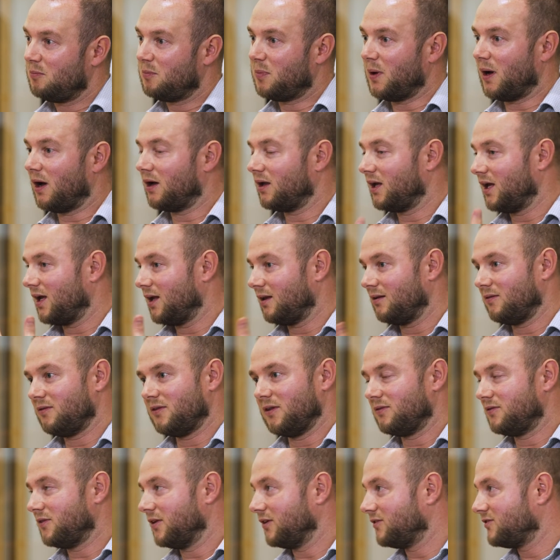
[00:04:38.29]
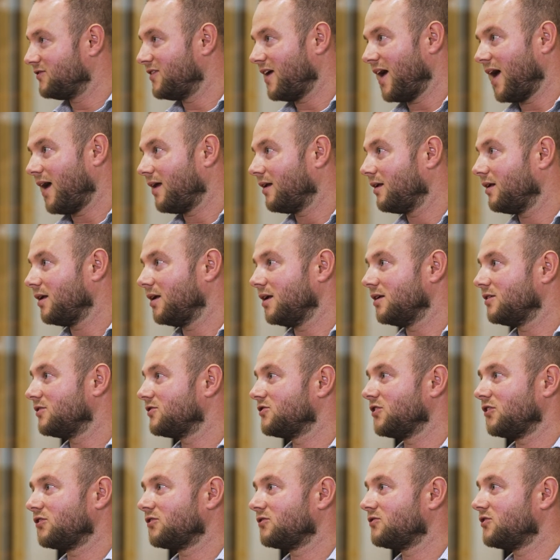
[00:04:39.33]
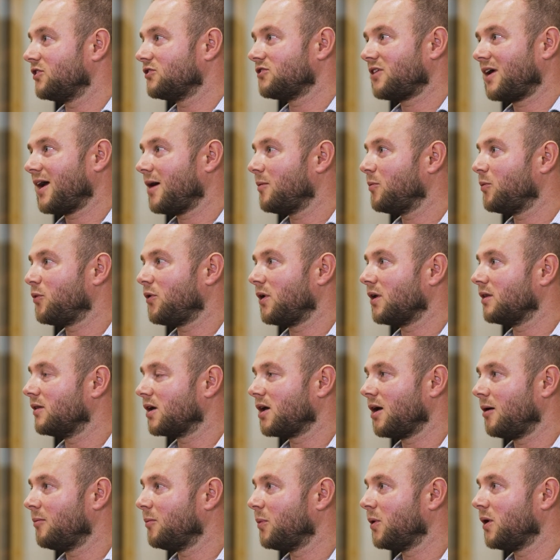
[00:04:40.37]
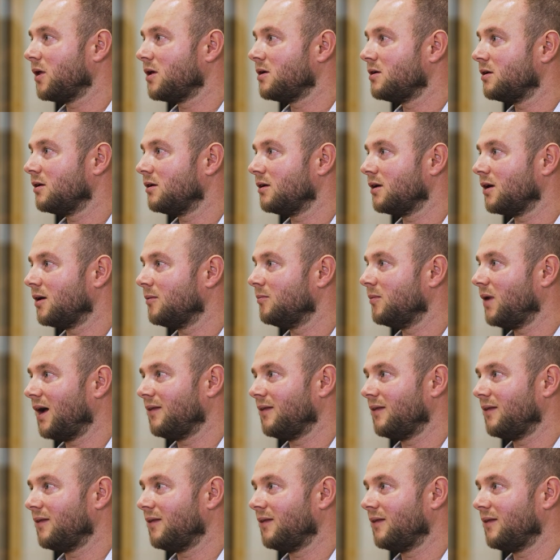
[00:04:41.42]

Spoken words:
but the debt is just hampering the company, mm-hmm.